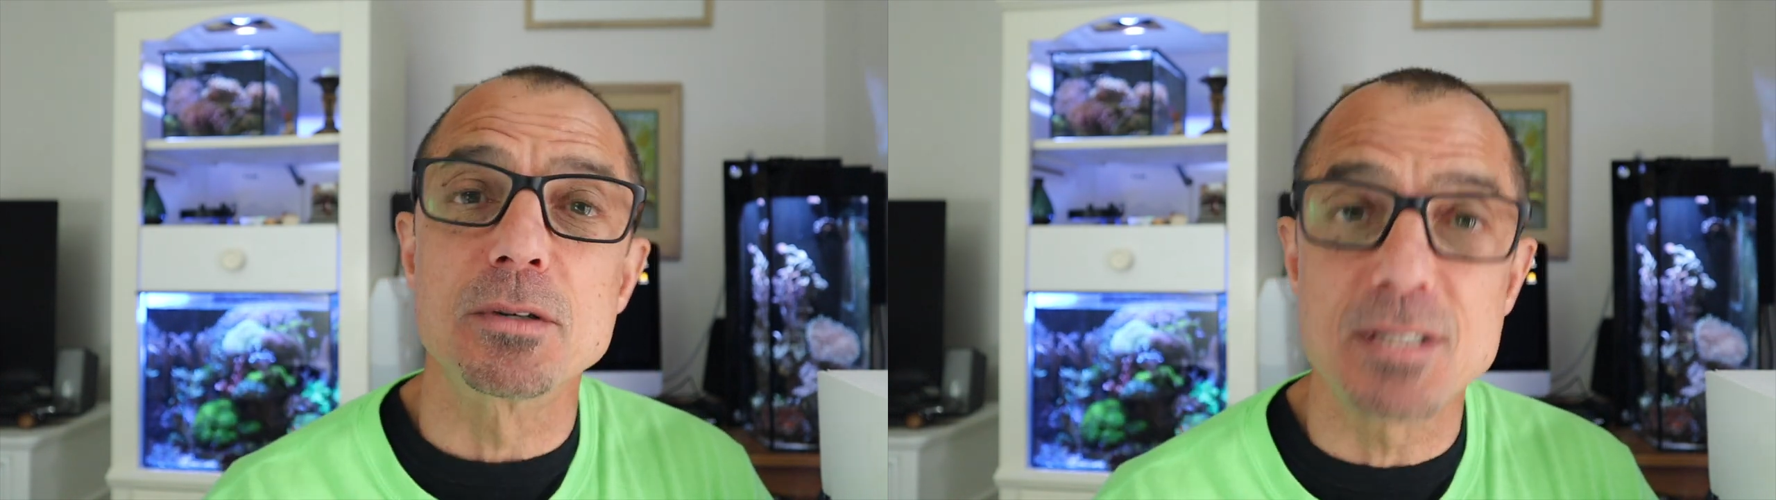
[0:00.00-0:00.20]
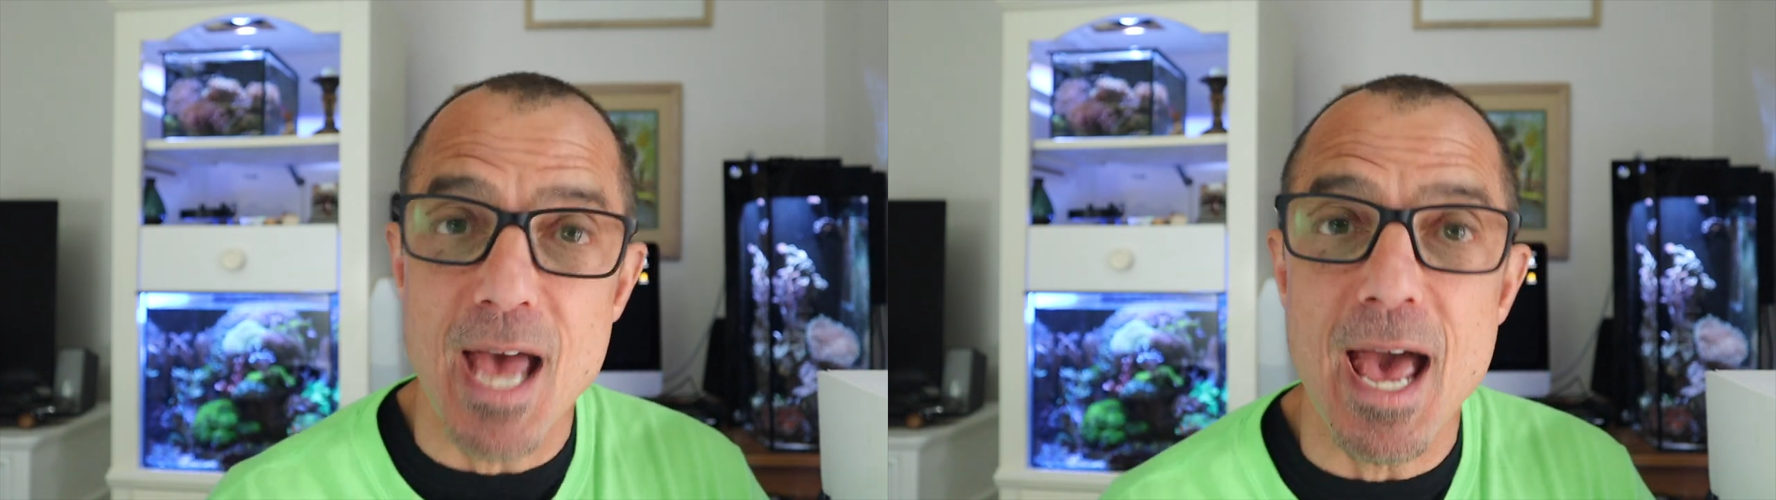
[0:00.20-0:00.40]

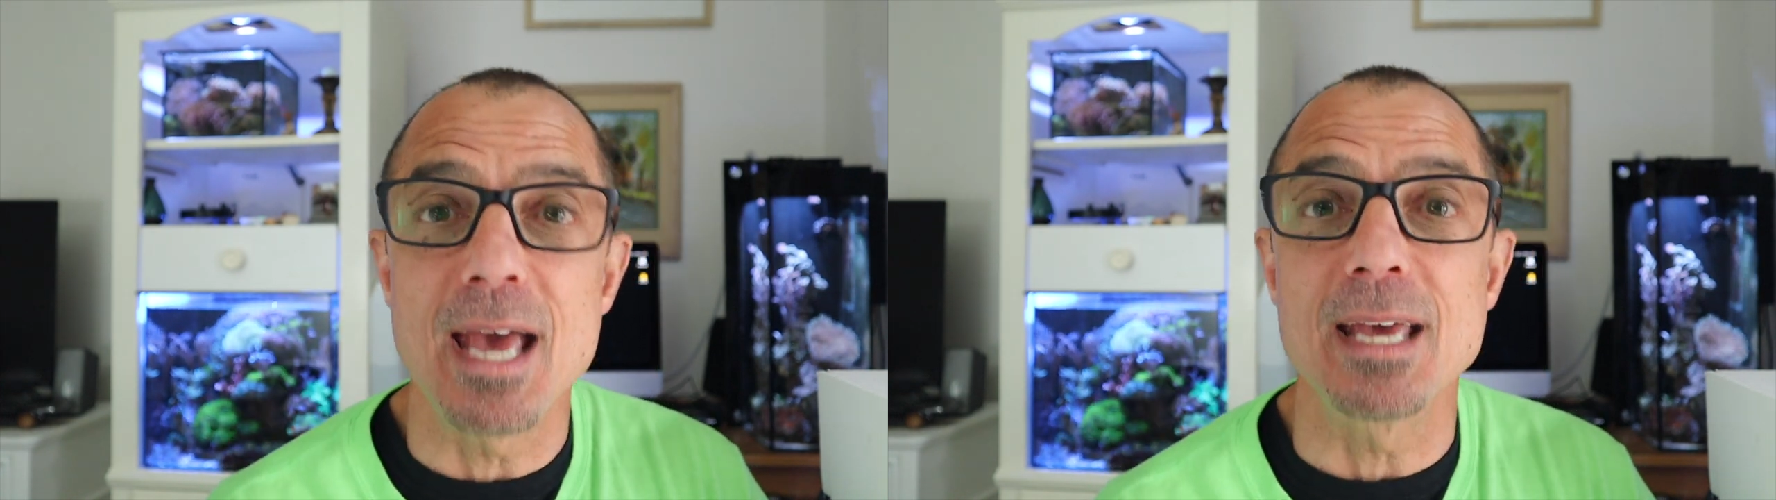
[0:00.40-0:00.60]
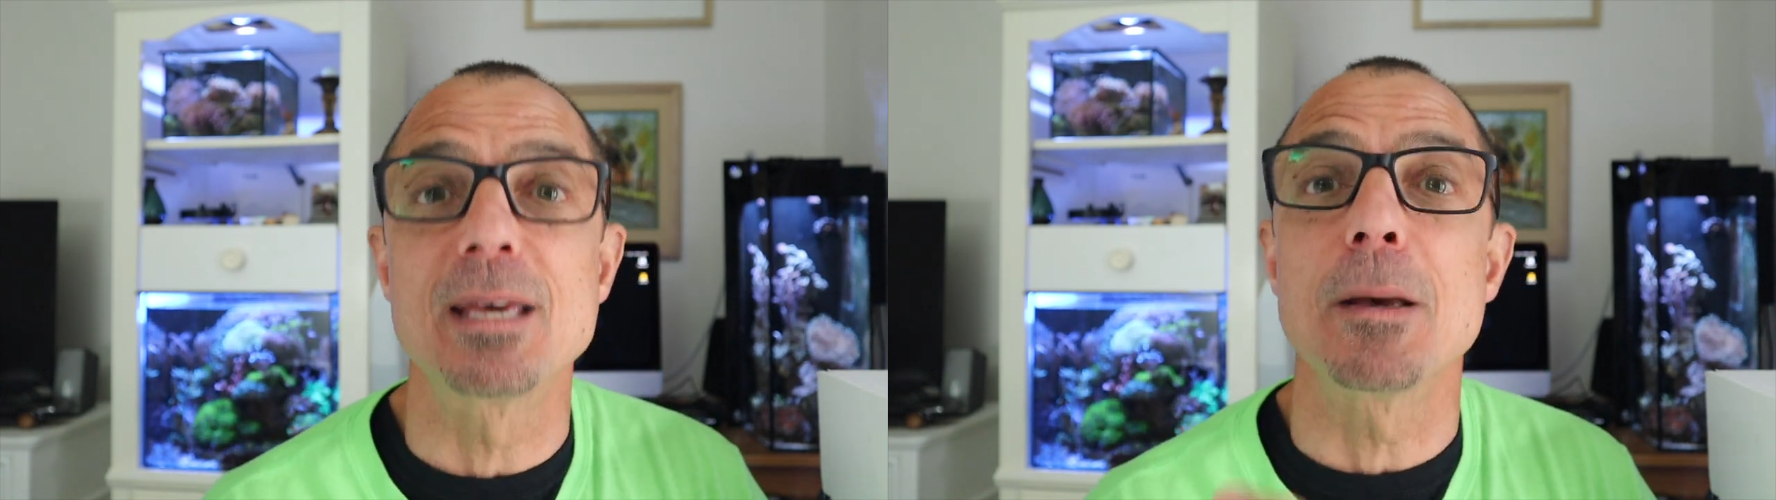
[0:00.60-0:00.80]

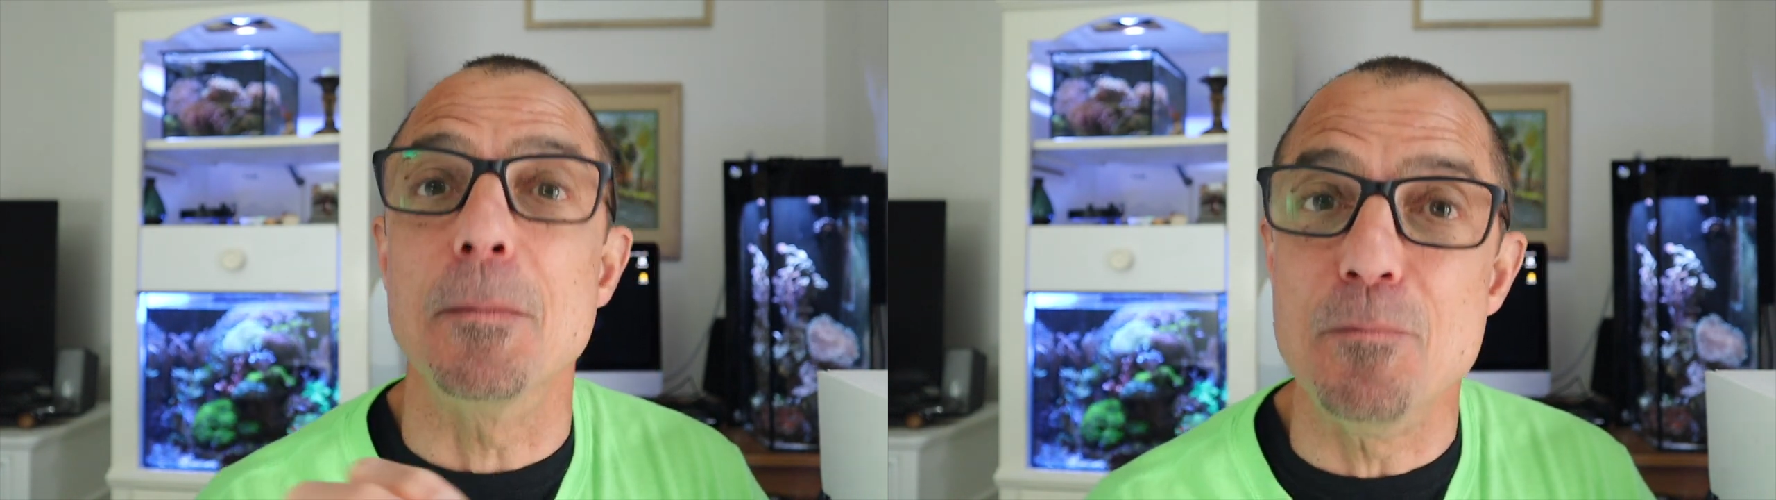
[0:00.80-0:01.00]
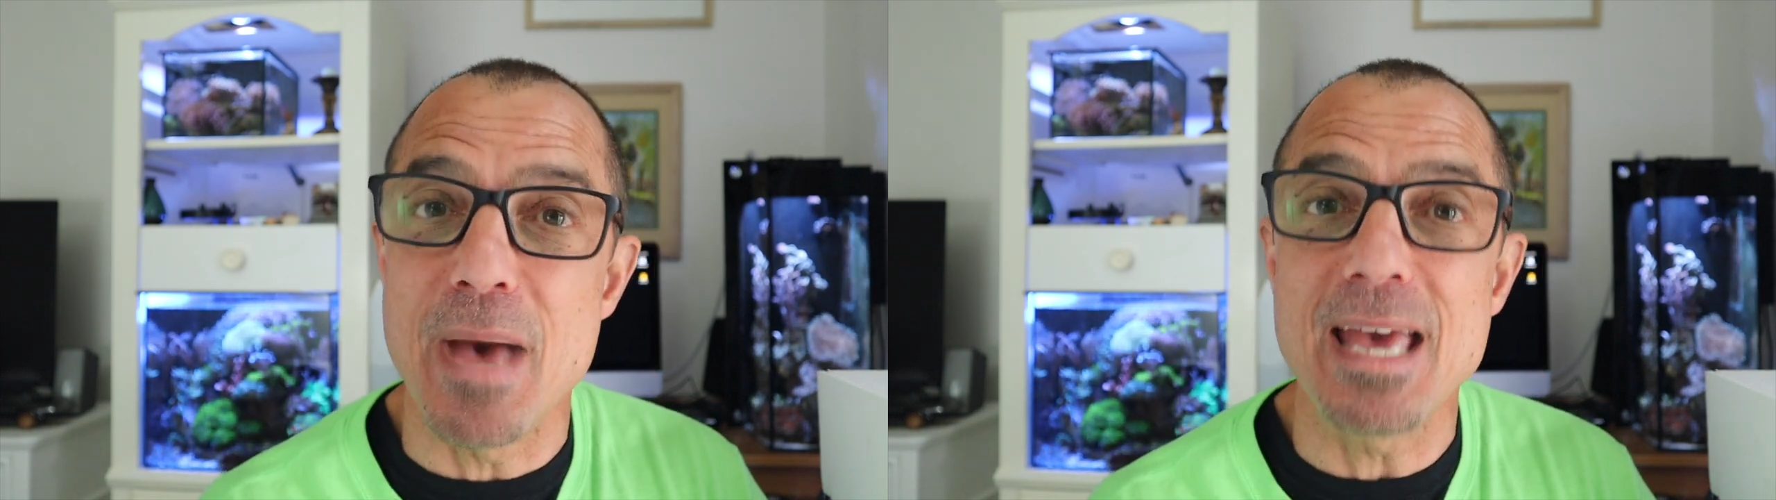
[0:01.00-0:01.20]
tank
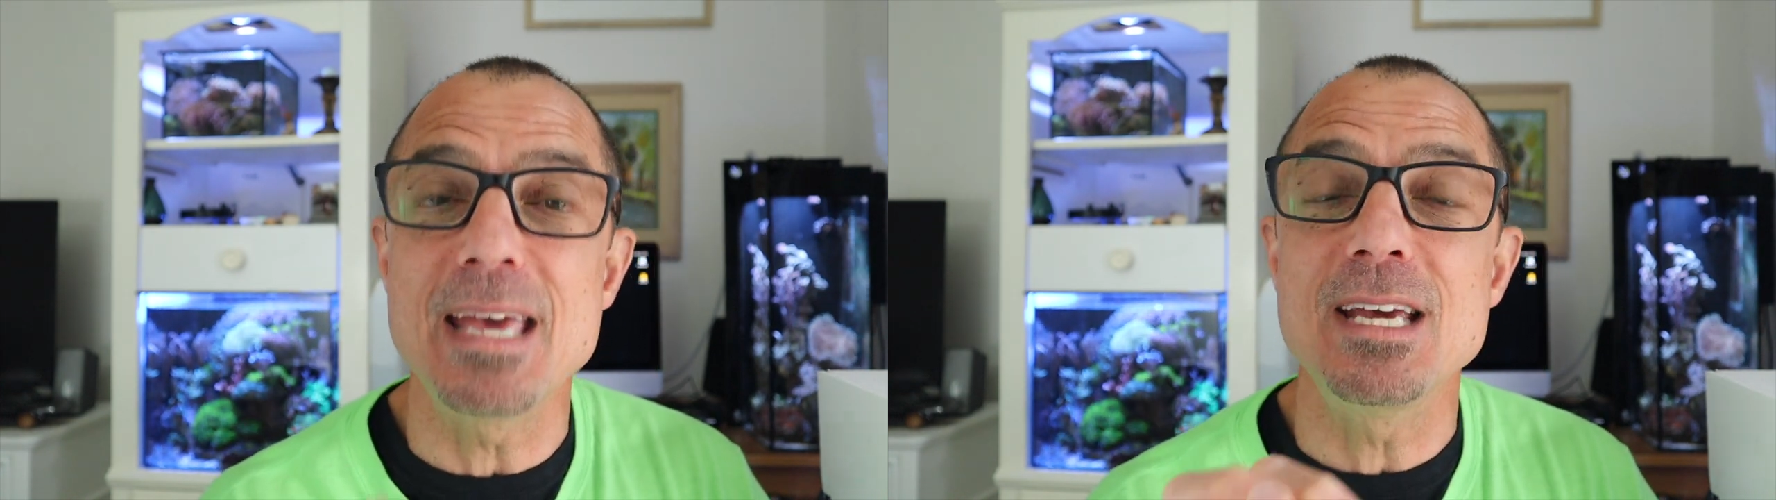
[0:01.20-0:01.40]
may